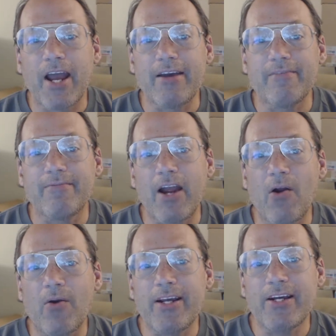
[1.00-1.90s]
A
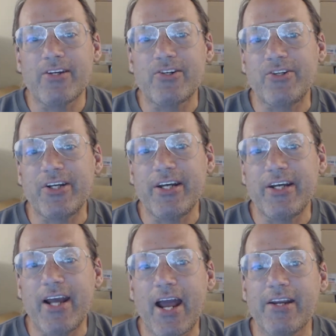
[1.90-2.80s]
Very
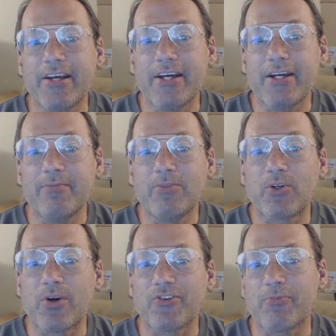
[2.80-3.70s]
She and Him
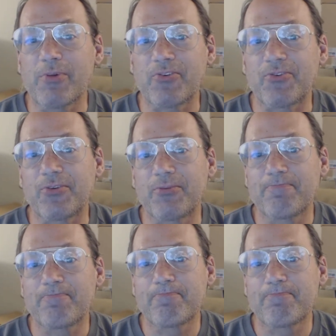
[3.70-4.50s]
Christmas.